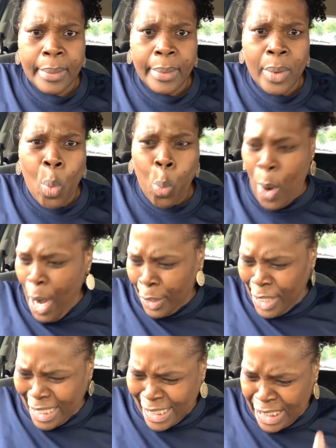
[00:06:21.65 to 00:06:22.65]
wearing
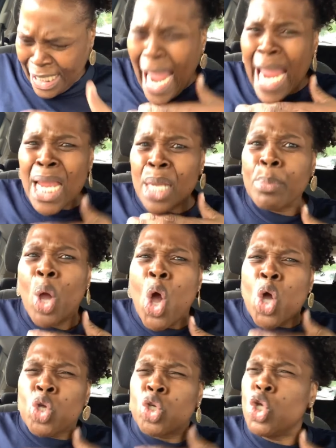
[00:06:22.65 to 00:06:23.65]
the same
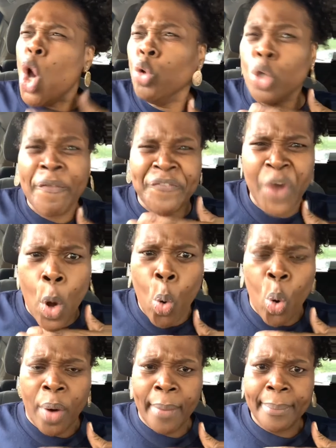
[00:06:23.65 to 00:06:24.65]

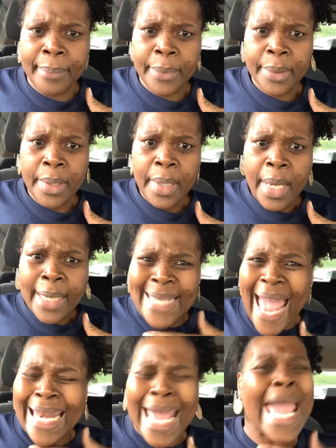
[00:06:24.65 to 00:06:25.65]
uniform
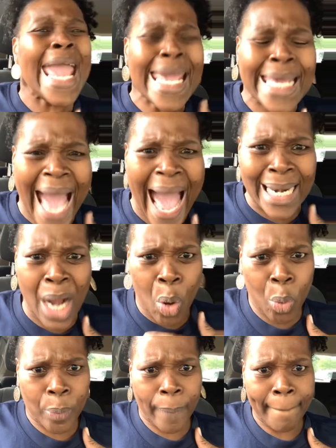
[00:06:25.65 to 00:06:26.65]
that he got
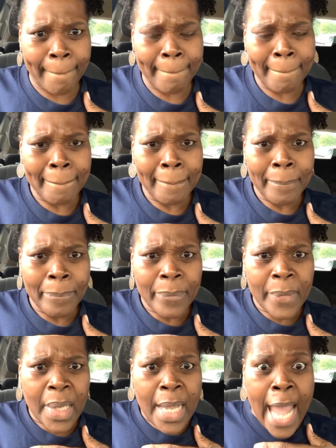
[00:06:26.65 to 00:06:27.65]
on?
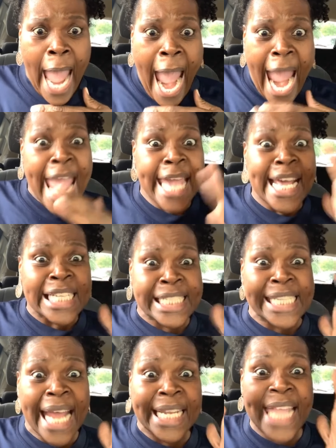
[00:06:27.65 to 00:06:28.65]
He can
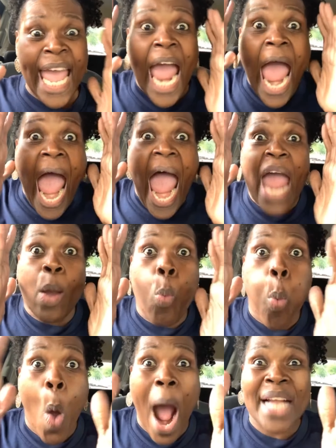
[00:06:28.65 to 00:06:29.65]
sit there and
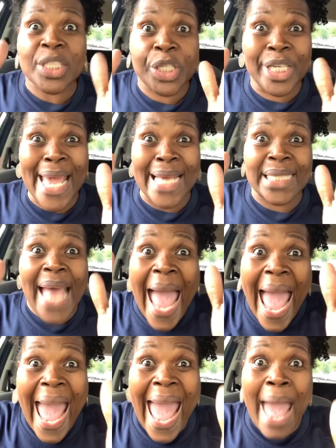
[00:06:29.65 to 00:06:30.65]
watch this
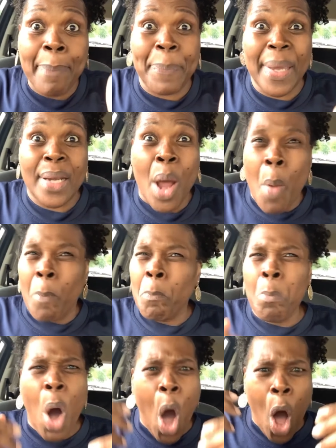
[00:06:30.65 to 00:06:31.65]
happen.
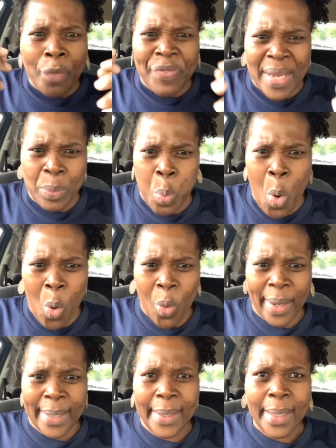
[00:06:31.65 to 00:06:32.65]
More than
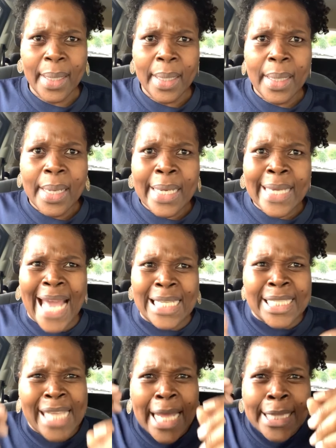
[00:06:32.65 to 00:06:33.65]
one can
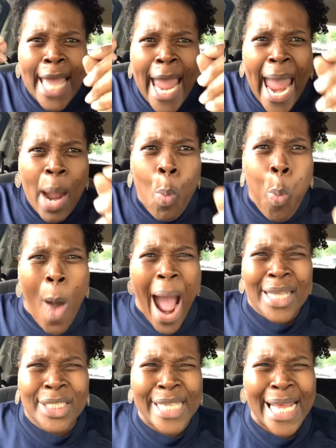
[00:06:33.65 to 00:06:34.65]
sit there and
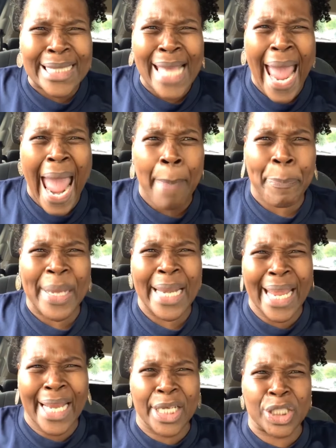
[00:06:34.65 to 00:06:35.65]
watch this happen
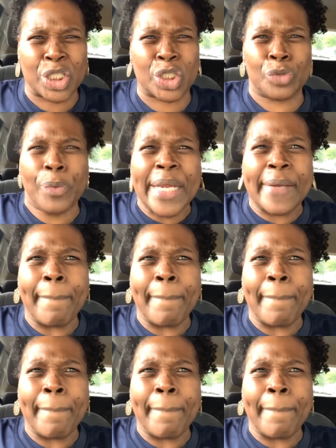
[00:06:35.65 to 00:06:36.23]
in the street